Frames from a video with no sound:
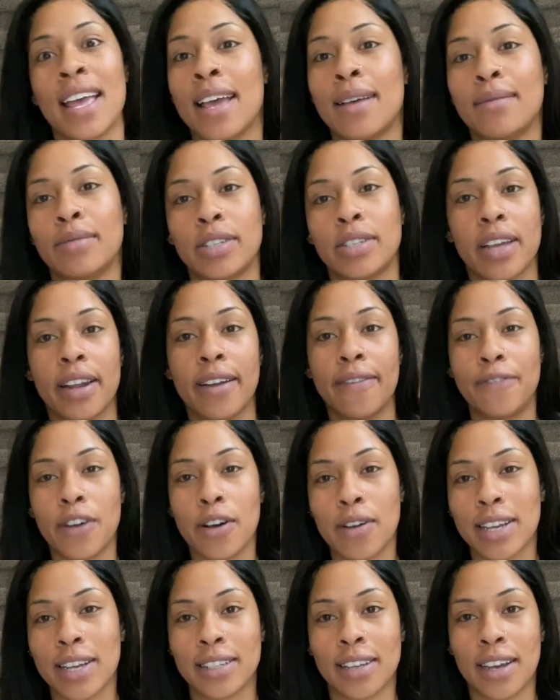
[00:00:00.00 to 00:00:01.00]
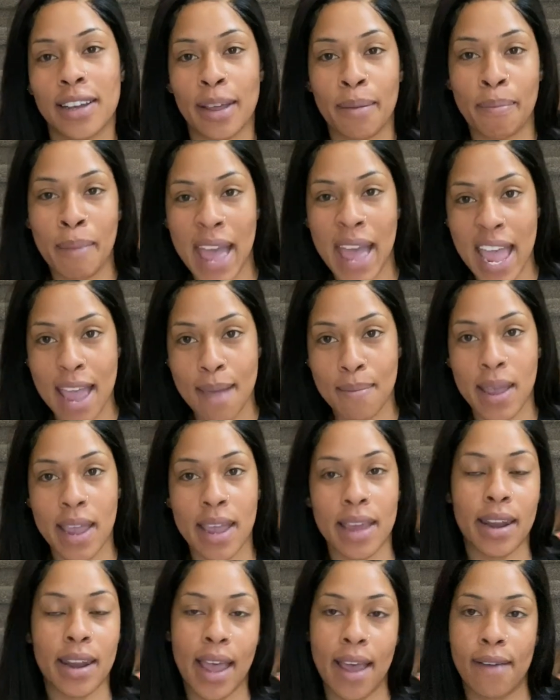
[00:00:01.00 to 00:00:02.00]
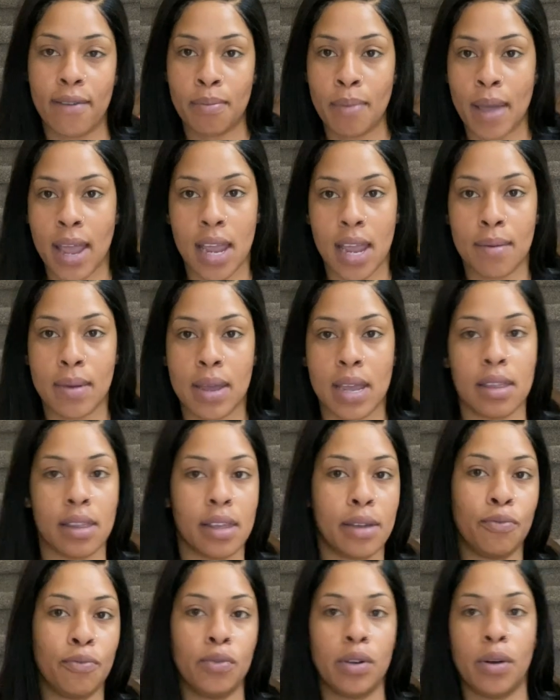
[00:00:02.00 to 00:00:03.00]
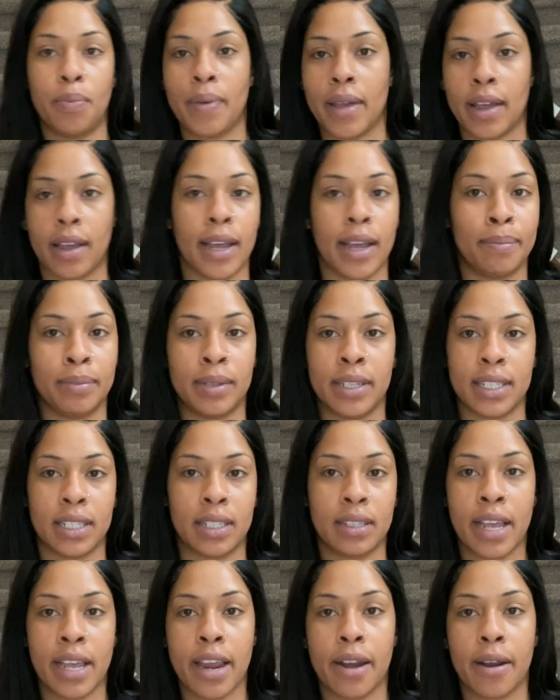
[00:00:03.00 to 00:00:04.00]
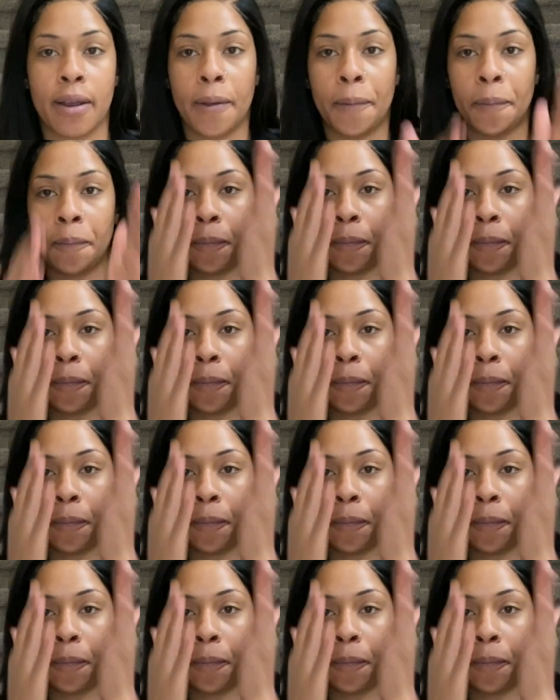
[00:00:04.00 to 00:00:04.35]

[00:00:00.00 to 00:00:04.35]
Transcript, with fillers: I'm just gonna focus on the baby and have a baby and then we'll pick up this later.